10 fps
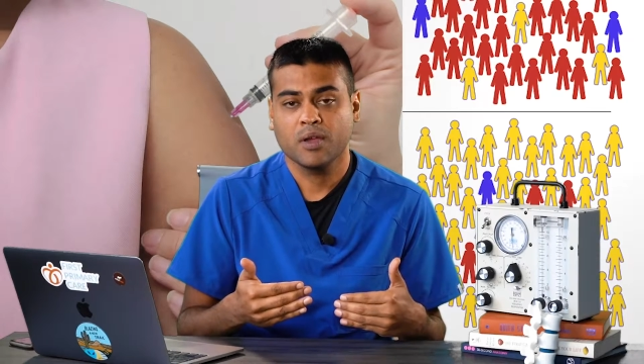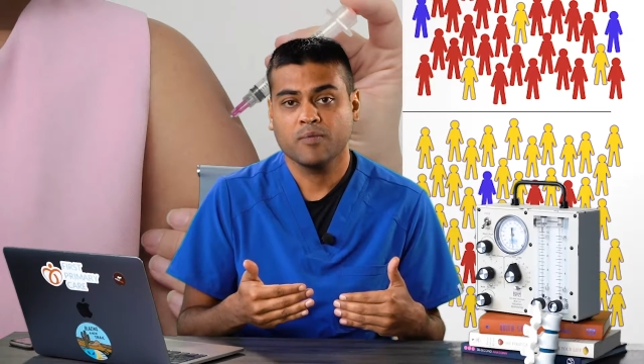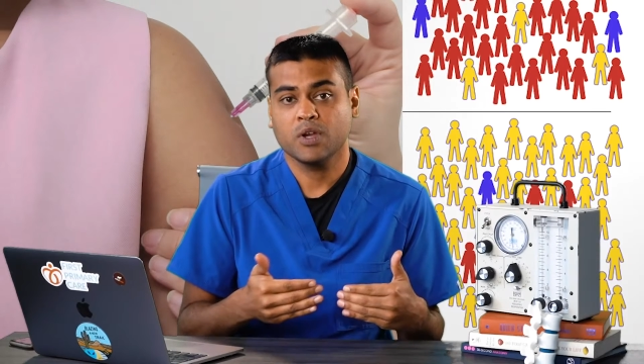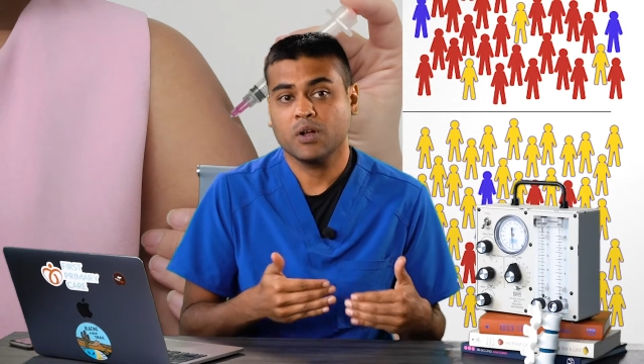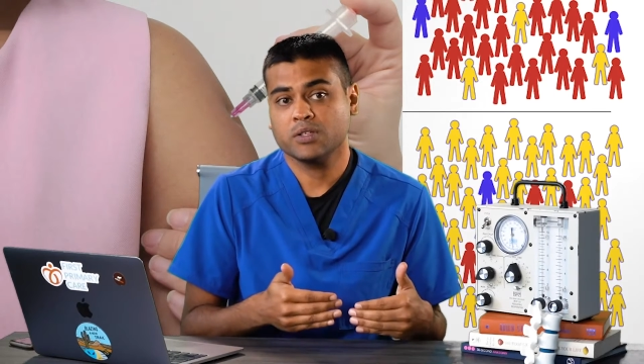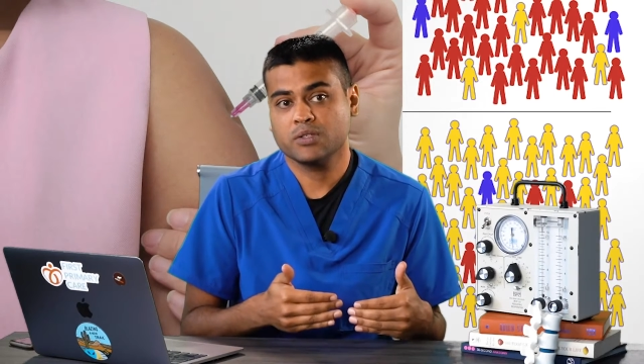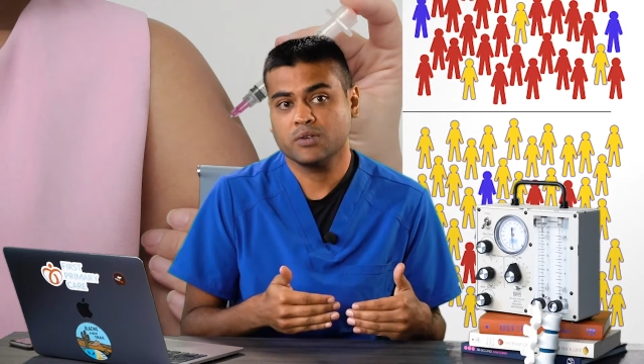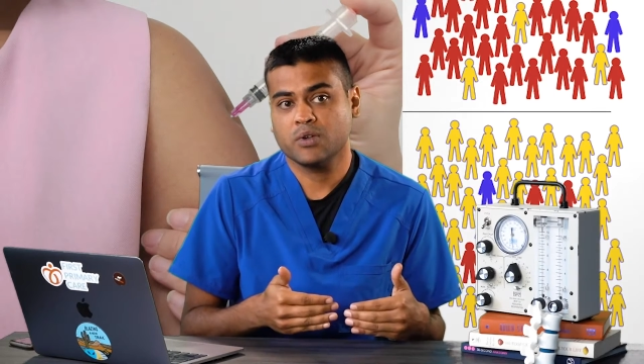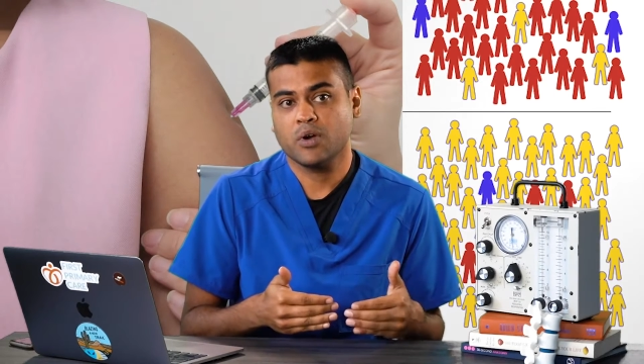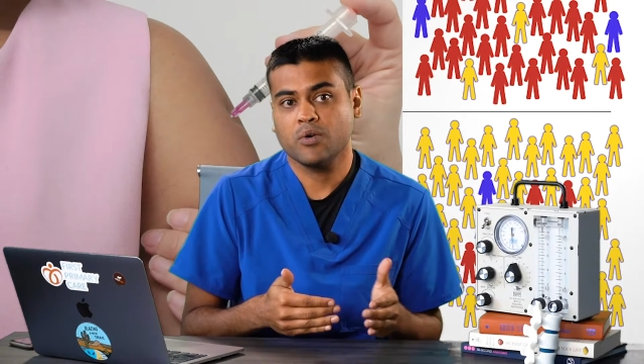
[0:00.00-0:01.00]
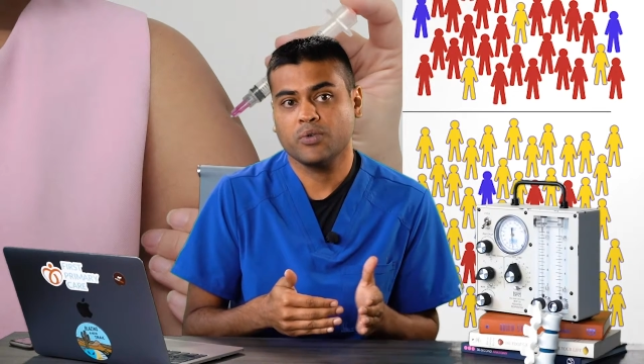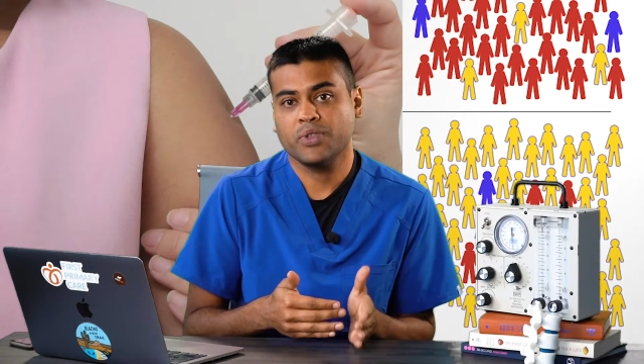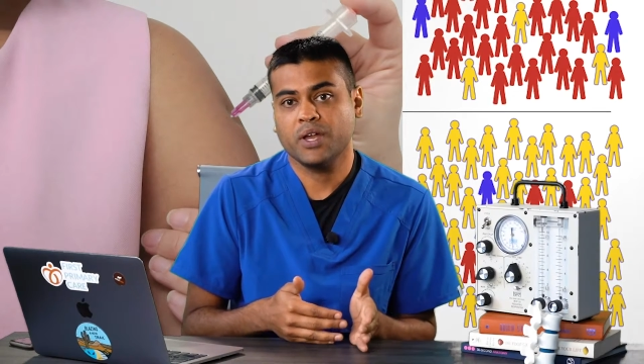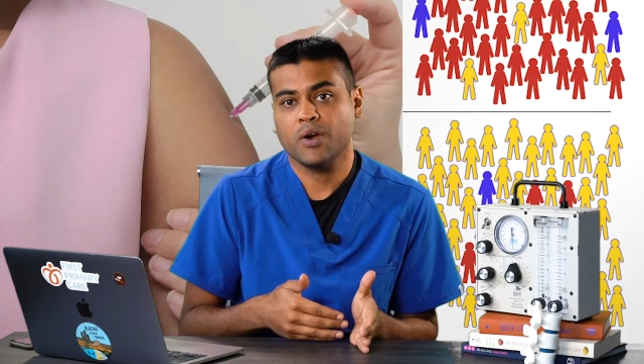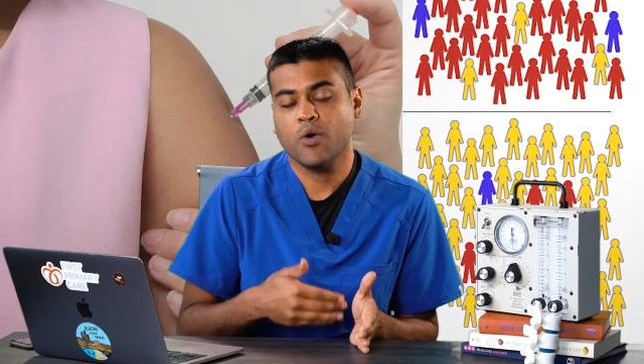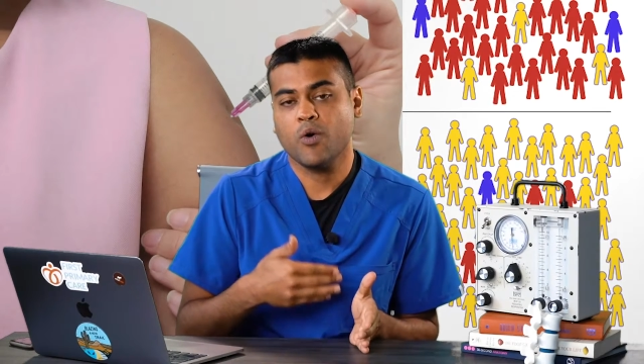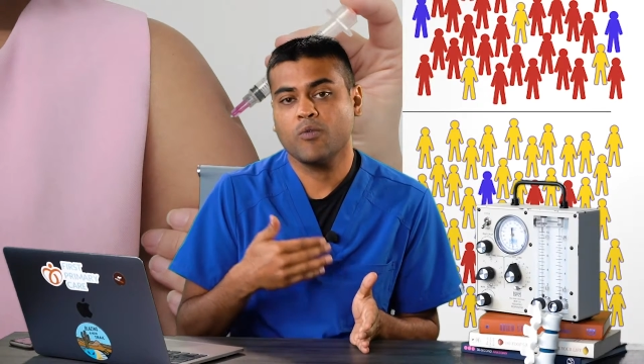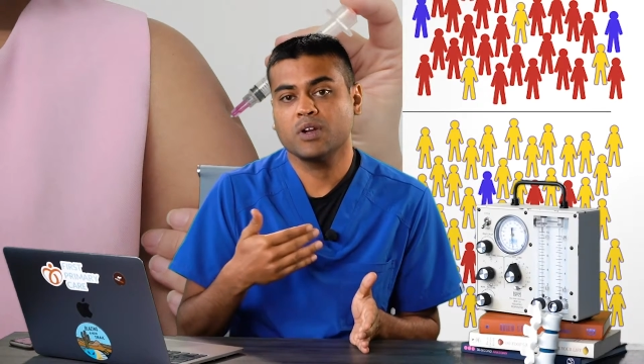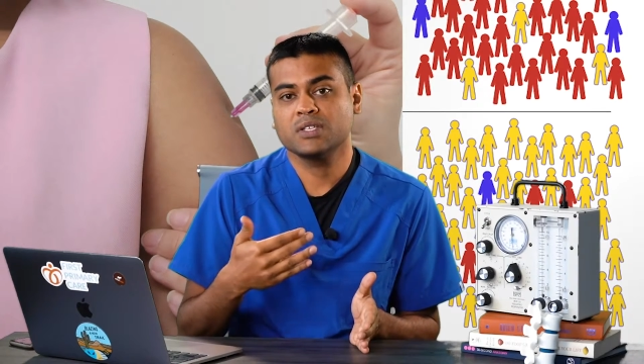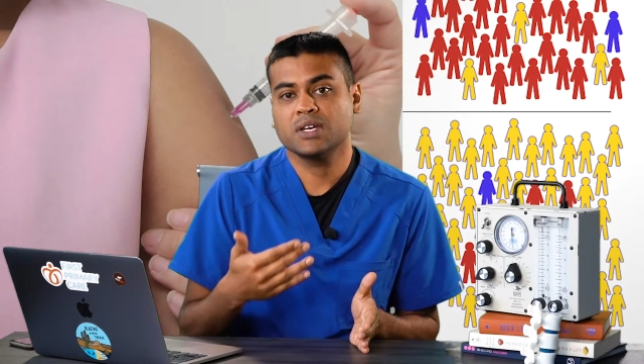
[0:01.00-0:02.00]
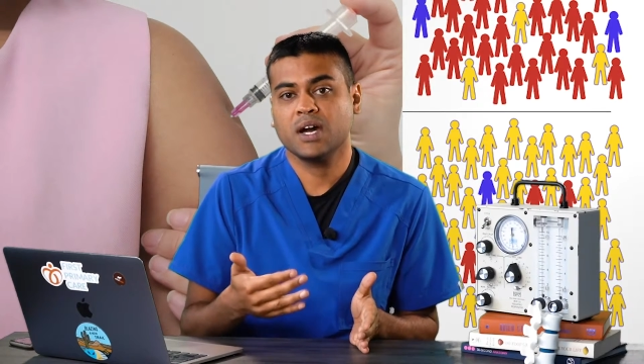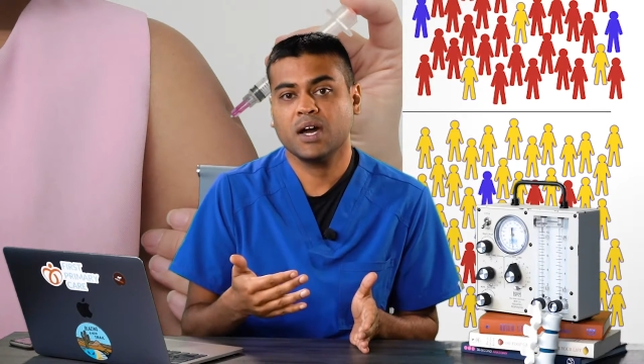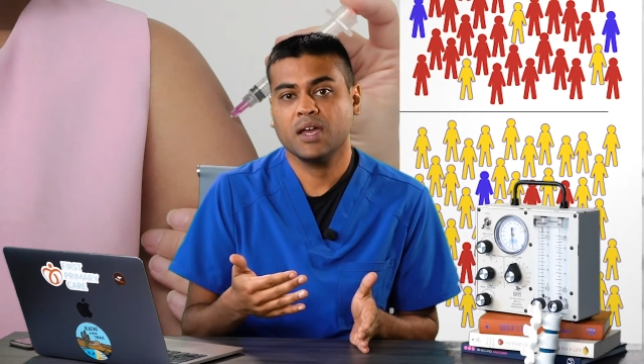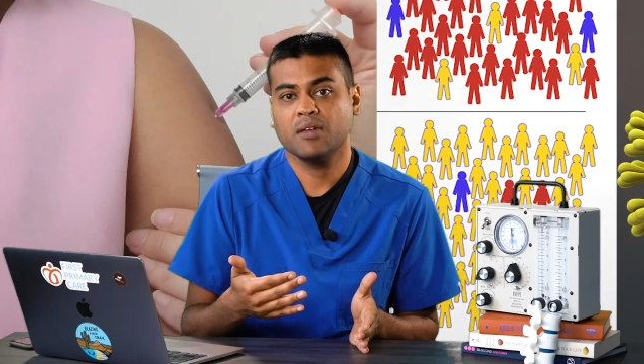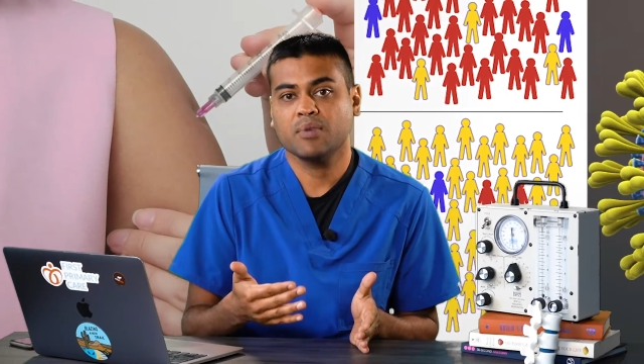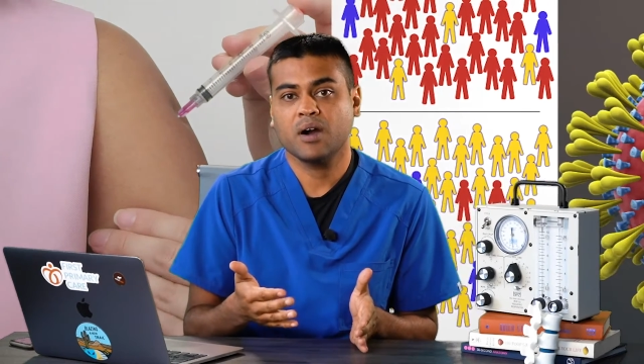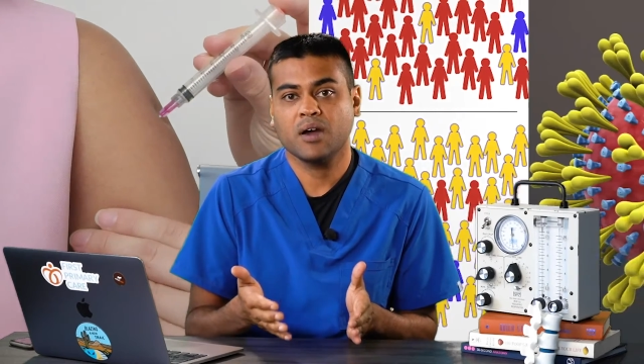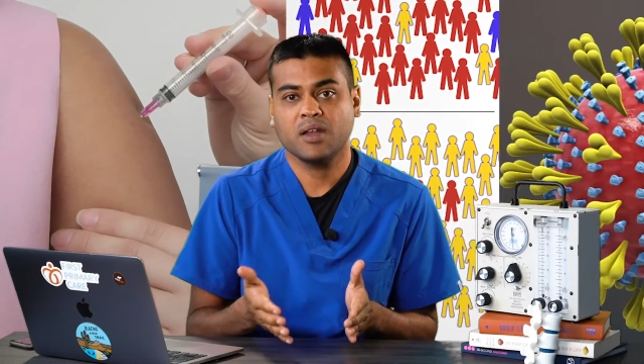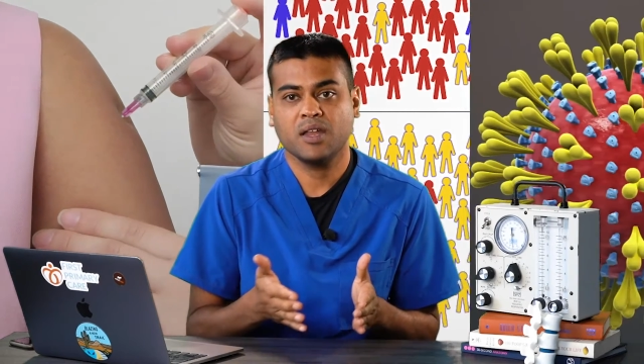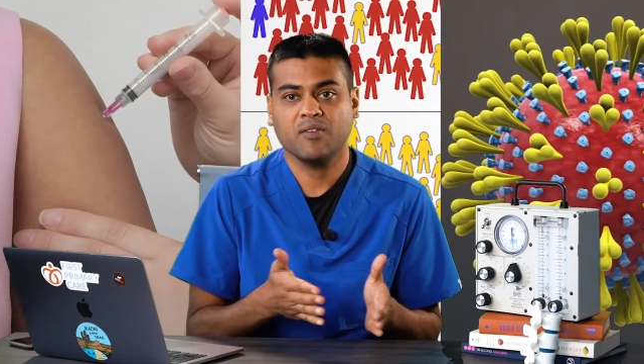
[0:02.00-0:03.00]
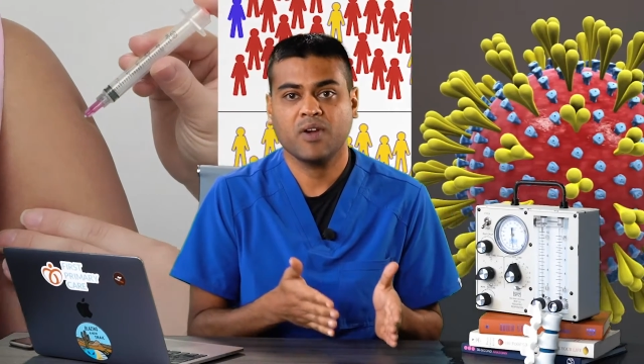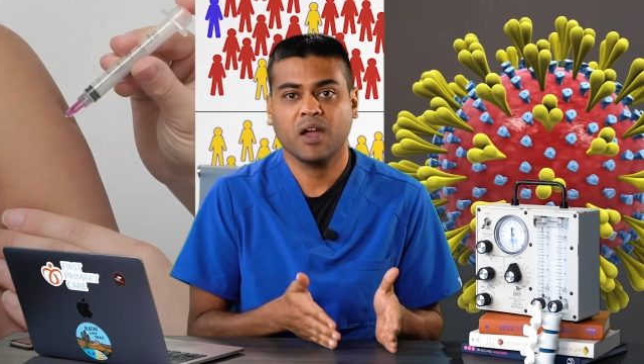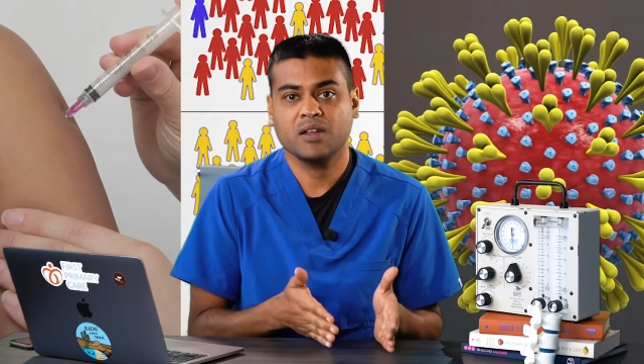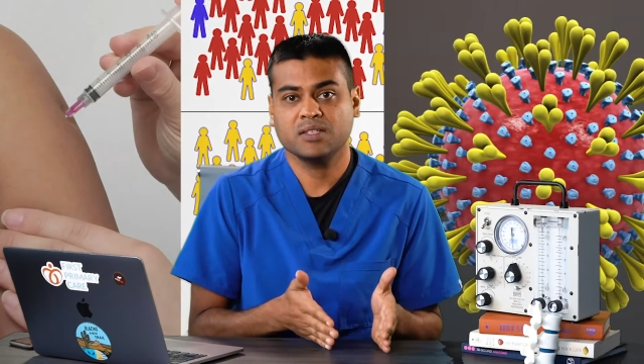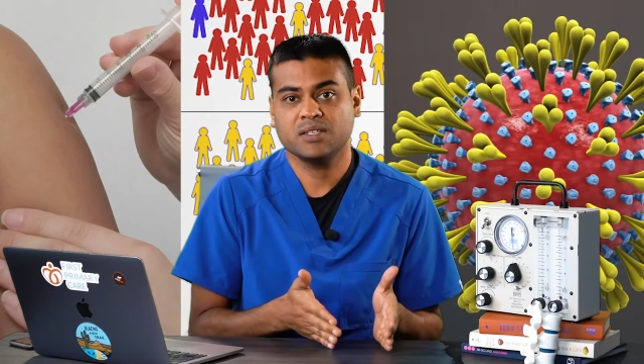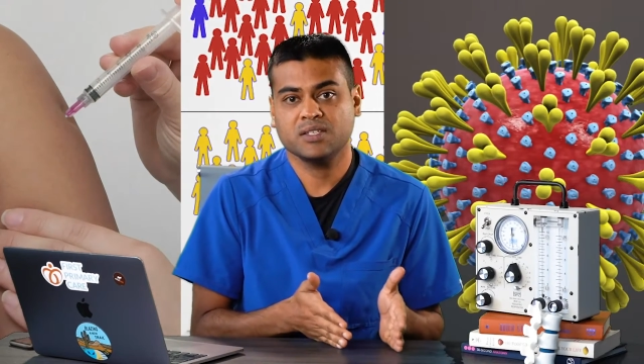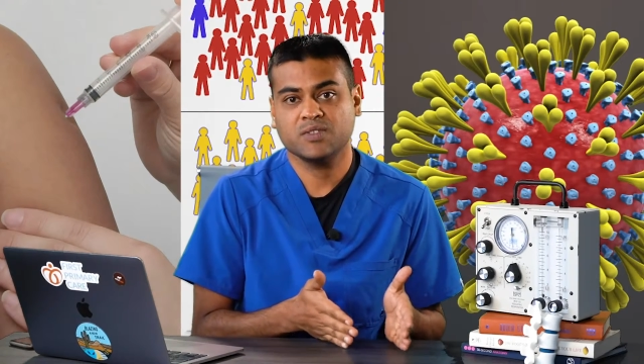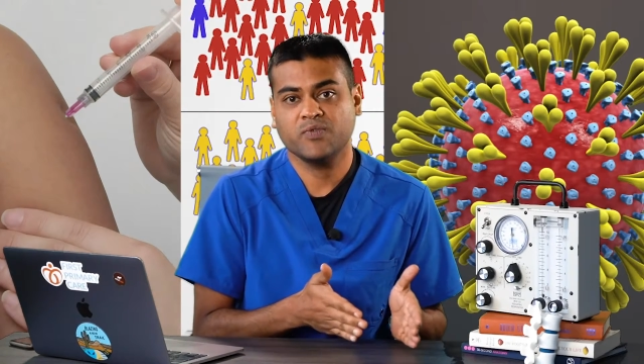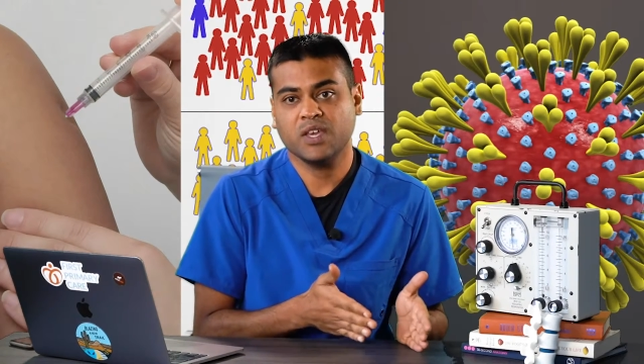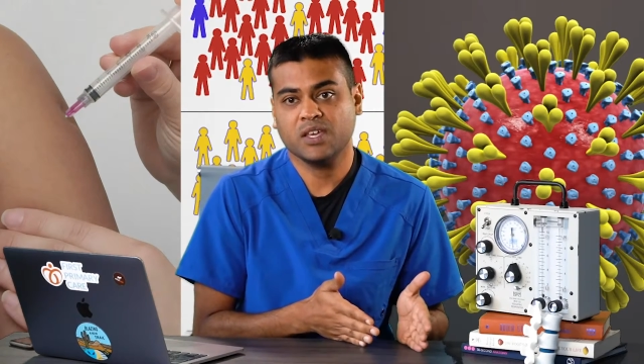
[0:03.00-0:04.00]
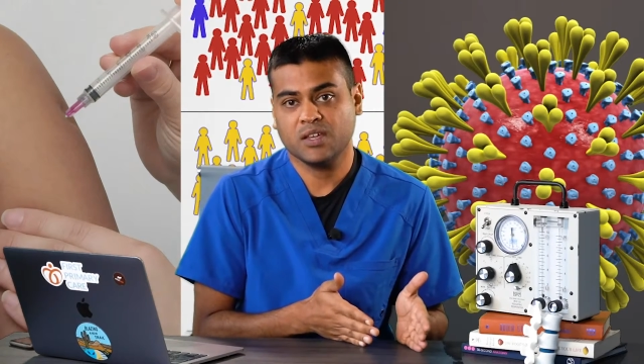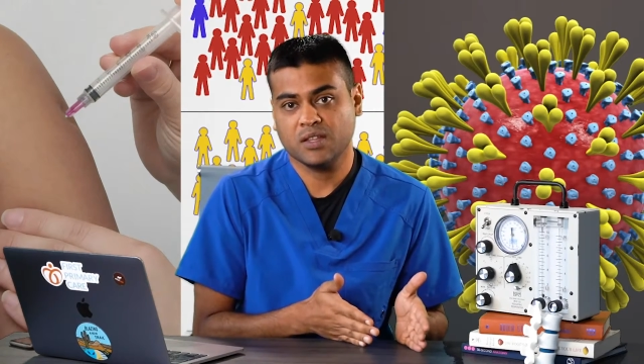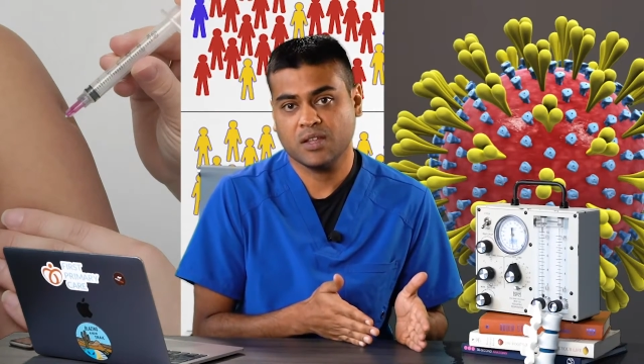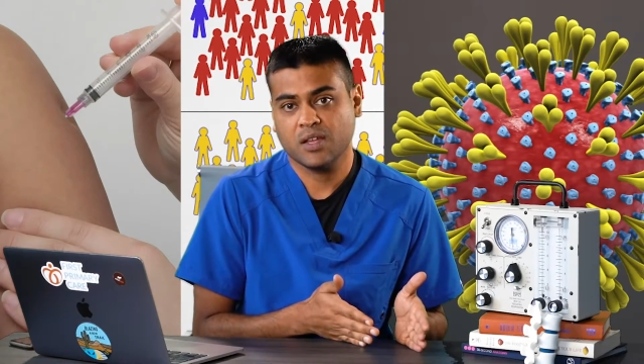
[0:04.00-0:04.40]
we also know that over time RNA viruses weaken.